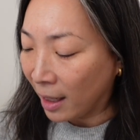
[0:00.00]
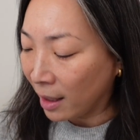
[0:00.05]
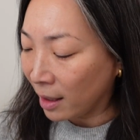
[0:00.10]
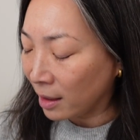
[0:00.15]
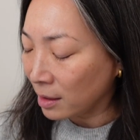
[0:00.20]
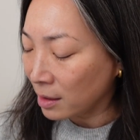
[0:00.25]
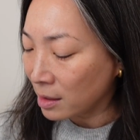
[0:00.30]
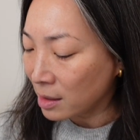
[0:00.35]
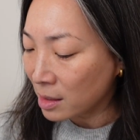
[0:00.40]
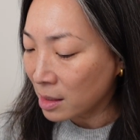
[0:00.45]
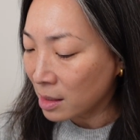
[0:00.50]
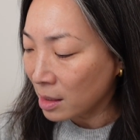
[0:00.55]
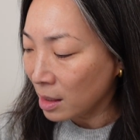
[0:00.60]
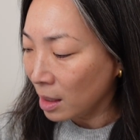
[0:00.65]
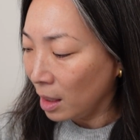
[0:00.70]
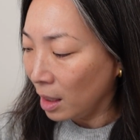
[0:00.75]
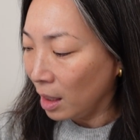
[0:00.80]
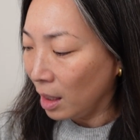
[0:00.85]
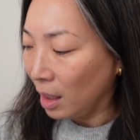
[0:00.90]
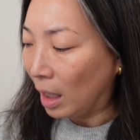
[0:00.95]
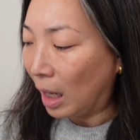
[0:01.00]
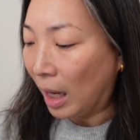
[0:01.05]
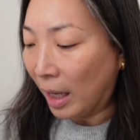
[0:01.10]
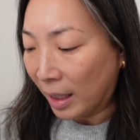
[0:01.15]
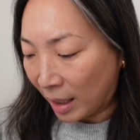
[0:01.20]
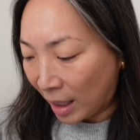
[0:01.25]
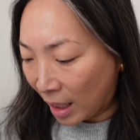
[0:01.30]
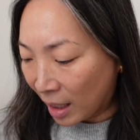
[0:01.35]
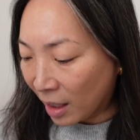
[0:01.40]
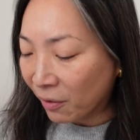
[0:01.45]
And
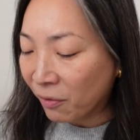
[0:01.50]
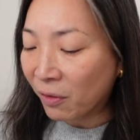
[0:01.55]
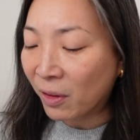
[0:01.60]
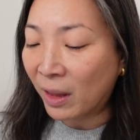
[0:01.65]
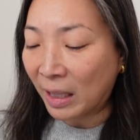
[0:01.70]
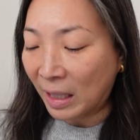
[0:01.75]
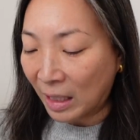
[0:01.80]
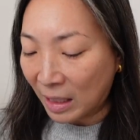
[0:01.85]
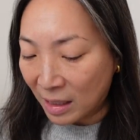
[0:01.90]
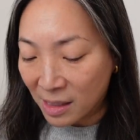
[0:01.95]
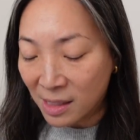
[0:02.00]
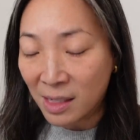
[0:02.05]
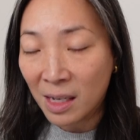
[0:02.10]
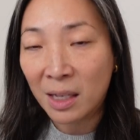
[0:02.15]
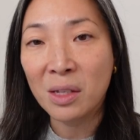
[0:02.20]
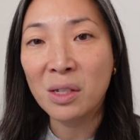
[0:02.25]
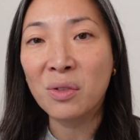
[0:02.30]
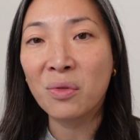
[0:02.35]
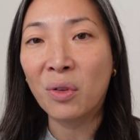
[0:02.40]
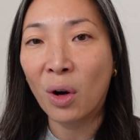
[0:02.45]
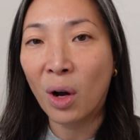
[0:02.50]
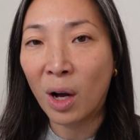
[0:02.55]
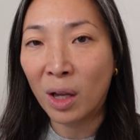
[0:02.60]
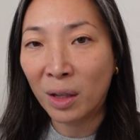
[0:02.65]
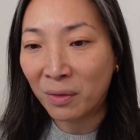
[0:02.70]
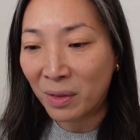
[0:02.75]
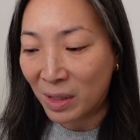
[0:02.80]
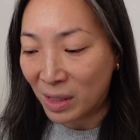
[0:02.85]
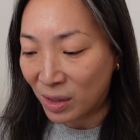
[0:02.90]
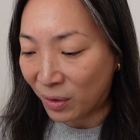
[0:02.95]
again, I feel like I can say this for all
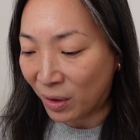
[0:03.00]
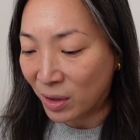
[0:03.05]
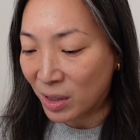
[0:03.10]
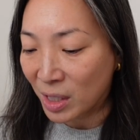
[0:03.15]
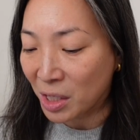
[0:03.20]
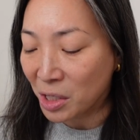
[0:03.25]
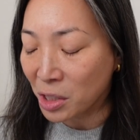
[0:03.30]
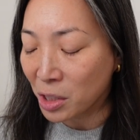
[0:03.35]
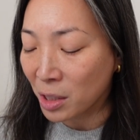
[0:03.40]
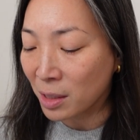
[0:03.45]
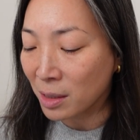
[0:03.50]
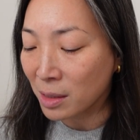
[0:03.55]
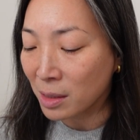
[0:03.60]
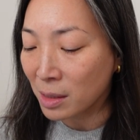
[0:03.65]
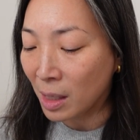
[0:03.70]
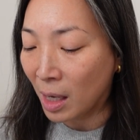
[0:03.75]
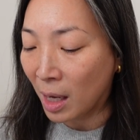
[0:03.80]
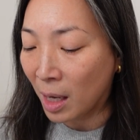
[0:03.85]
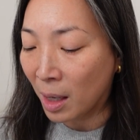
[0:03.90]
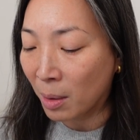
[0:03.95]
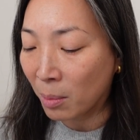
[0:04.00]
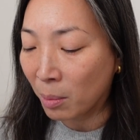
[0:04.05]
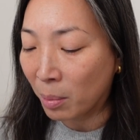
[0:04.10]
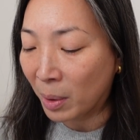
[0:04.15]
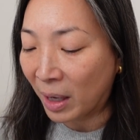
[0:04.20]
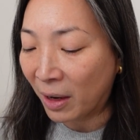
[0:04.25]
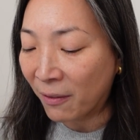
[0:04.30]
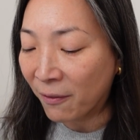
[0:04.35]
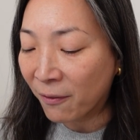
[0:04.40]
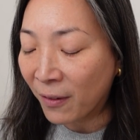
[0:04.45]
of these foundations, um,
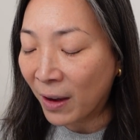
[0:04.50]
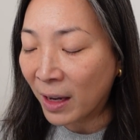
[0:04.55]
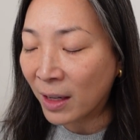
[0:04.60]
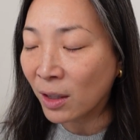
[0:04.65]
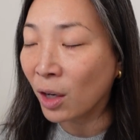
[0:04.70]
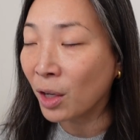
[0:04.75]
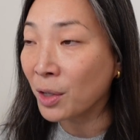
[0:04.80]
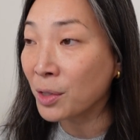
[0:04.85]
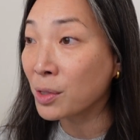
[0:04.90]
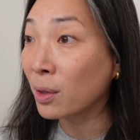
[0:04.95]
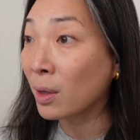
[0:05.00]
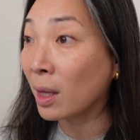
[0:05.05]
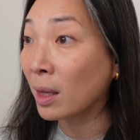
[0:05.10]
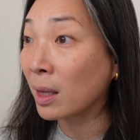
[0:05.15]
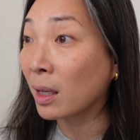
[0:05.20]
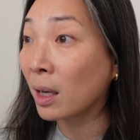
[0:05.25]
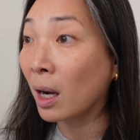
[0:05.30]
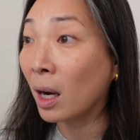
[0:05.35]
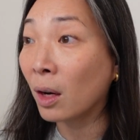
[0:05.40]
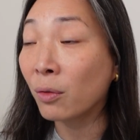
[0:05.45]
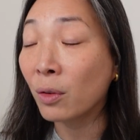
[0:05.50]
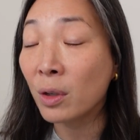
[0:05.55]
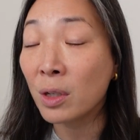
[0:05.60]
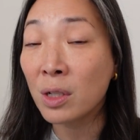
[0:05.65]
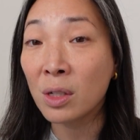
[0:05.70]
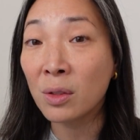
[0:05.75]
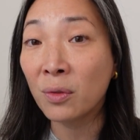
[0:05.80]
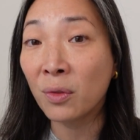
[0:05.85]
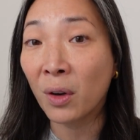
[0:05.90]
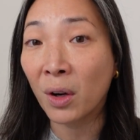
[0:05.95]
but I find also that the coverage
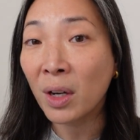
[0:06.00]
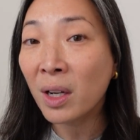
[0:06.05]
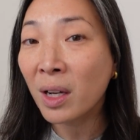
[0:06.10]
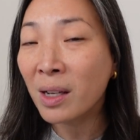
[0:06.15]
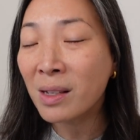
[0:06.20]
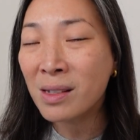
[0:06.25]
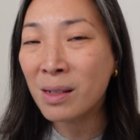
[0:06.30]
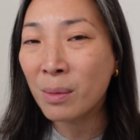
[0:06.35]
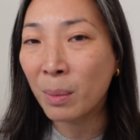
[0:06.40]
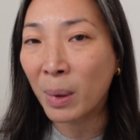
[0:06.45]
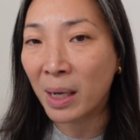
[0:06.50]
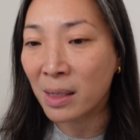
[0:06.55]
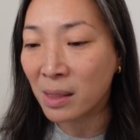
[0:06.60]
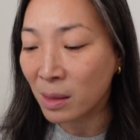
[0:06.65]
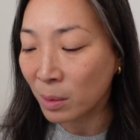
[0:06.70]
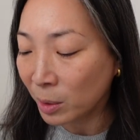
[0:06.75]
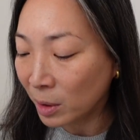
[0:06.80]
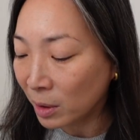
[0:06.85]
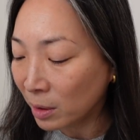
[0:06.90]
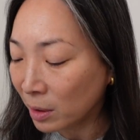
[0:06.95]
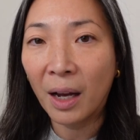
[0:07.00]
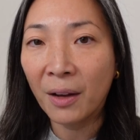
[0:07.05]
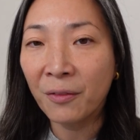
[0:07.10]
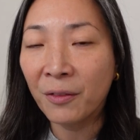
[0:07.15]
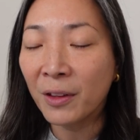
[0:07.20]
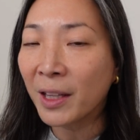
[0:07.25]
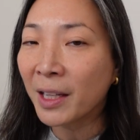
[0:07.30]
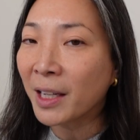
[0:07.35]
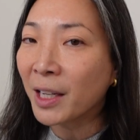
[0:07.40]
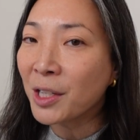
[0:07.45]
is very customizable. I
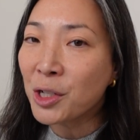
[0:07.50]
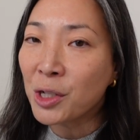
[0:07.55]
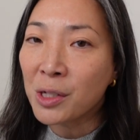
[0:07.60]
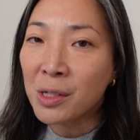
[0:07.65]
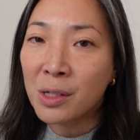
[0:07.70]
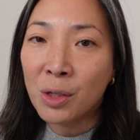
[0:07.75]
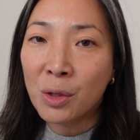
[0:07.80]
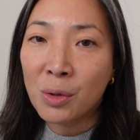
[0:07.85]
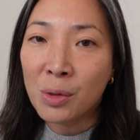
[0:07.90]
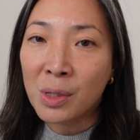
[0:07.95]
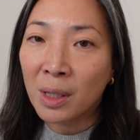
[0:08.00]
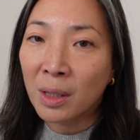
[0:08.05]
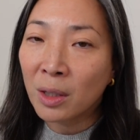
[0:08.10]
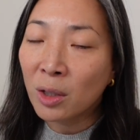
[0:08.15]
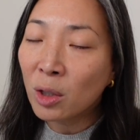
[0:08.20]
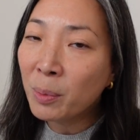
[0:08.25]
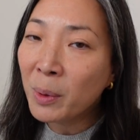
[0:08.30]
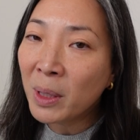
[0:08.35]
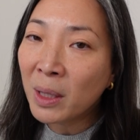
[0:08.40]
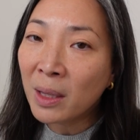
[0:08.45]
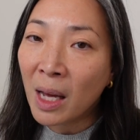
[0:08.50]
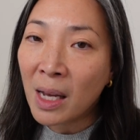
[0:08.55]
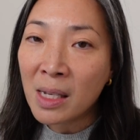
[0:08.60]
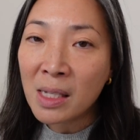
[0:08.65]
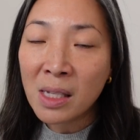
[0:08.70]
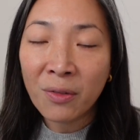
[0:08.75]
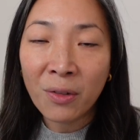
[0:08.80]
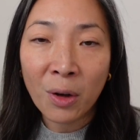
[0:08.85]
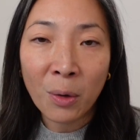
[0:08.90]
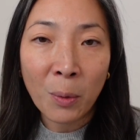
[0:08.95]
feel like I just use a little bit
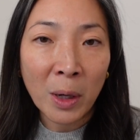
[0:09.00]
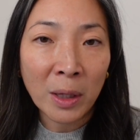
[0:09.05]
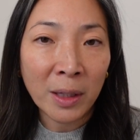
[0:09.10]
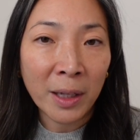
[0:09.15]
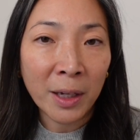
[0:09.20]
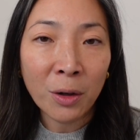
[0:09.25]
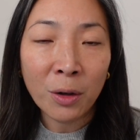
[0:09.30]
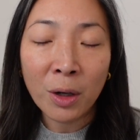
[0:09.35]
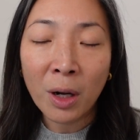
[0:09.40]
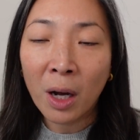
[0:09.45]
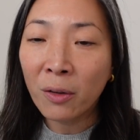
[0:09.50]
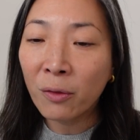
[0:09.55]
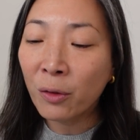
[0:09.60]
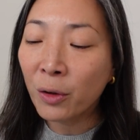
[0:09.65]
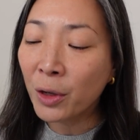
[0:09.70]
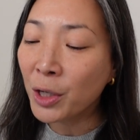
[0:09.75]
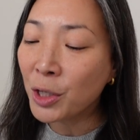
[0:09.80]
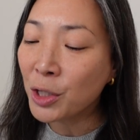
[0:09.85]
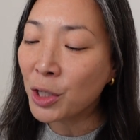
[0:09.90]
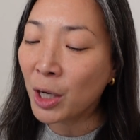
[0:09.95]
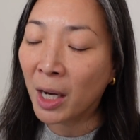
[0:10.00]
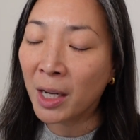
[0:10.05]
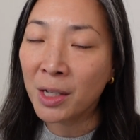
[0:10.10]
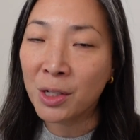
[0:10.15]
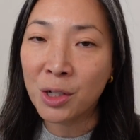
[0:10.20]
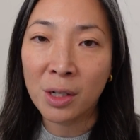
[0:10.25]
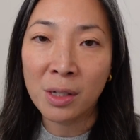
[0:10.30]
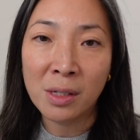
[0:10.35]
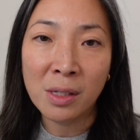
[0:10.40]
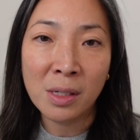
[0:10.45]
less if I want lighter coverage. I
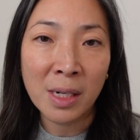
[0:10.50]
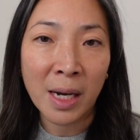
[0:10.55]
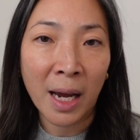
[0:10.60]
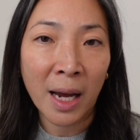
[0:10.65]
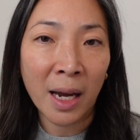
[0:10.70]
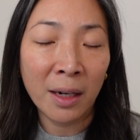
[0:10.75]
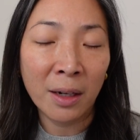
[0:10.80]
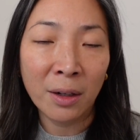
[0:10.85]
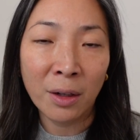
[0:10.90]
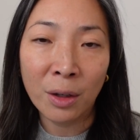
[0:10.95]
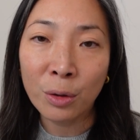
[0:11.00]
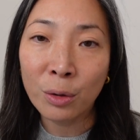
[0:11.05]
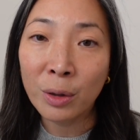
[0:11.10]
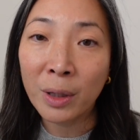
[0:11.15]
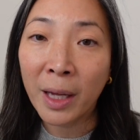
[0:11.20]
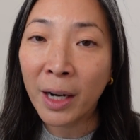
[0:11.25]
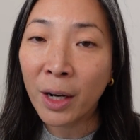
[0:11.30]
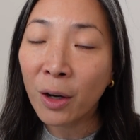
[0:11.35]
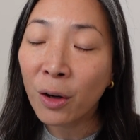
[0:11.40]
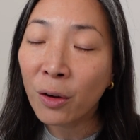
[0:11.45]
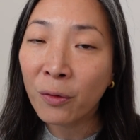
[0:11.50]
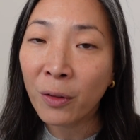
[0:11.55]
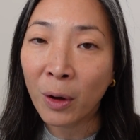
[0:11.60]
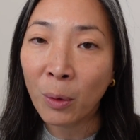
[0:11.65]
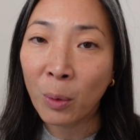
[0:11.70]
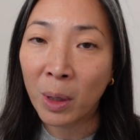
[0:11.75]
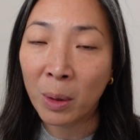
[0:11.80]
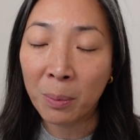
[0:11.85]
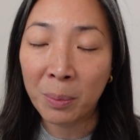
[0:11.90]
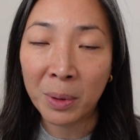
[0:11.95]
just add another layer if I
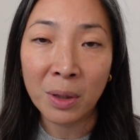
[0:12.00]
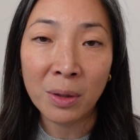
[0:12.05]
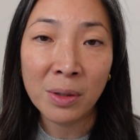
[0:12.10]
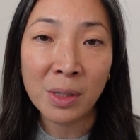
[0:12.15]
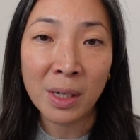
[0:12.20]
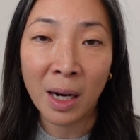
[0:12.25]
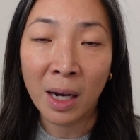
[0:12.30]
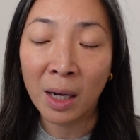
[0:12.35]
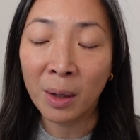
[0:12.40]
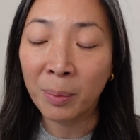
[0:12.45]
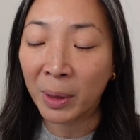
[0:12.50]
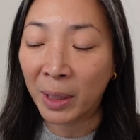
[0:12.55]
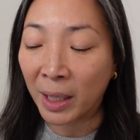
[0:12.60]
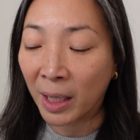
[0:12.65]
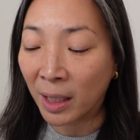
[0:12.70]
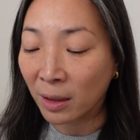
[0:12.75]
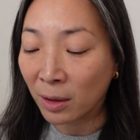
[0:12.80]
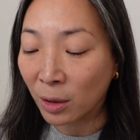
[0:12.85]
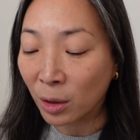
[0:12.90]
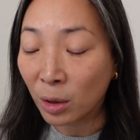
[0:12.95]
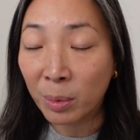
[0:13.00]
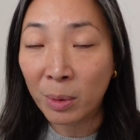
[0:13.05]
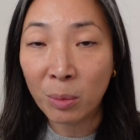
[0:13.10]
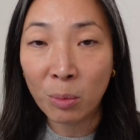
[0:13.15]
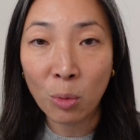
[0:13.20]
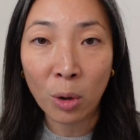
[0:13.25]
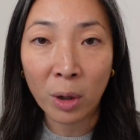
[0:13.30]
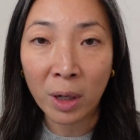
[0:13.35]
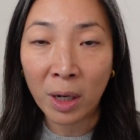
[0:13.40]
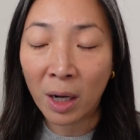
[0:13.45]
want to build it up and get a little bit
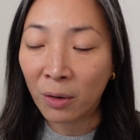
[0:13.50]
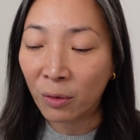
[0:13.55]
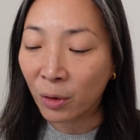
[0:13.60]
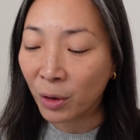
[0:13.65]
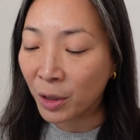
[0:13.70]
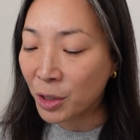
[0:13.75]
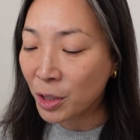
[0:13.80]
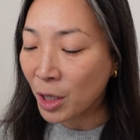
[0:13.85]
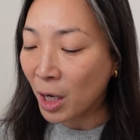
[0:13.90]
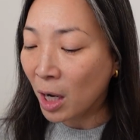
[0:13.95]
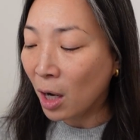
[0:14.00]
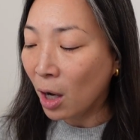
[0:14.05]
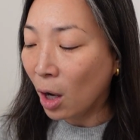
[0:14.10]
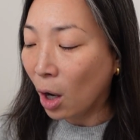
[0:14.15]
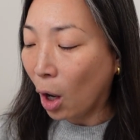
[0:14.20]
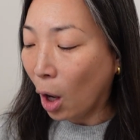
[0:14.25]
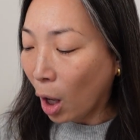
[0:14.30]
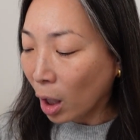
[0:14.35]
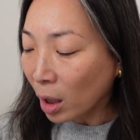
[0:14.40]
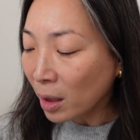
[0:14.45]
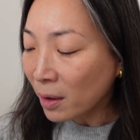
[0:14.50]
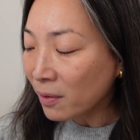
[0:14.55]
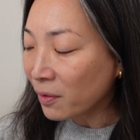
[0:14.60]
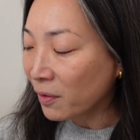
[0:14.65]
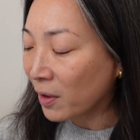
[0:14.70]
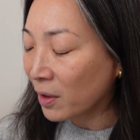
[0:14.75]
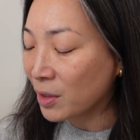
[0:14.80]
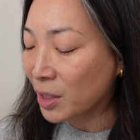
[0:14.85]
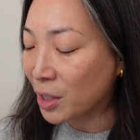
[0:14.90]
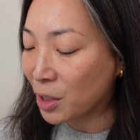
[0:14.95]
more coverage. All of the
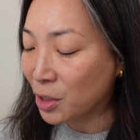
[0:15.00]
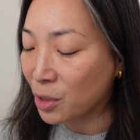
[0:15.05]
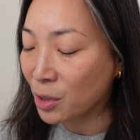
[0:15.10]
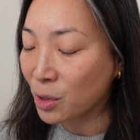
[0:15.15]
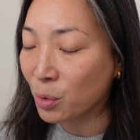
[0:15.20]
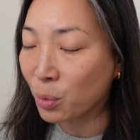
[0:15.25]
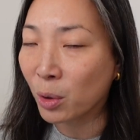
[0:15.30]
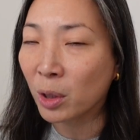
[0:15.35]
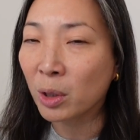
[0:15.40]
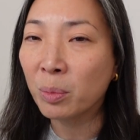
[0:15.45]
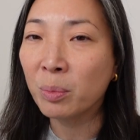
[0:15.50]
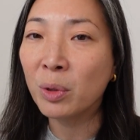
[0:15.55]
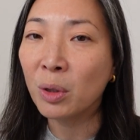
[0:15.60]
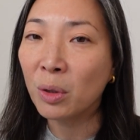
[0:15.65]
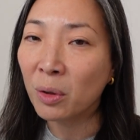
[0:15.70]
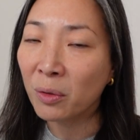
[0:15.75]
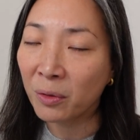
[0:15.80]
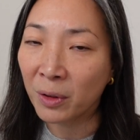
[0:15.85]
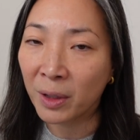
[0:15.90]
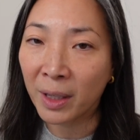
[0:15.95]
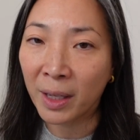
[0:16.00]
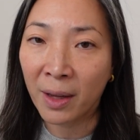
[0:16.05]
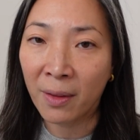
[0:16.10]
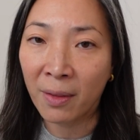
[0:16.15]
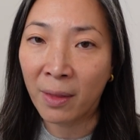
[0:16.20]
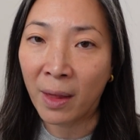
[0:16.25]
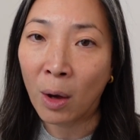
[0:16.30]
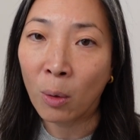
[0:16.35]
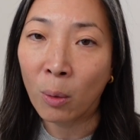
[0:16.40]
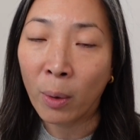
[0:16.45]
foundations work beautifully in
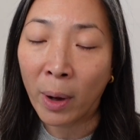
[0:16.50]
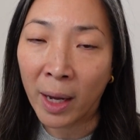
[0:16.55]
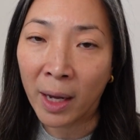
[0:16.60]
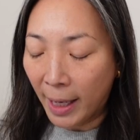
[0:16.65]
that way.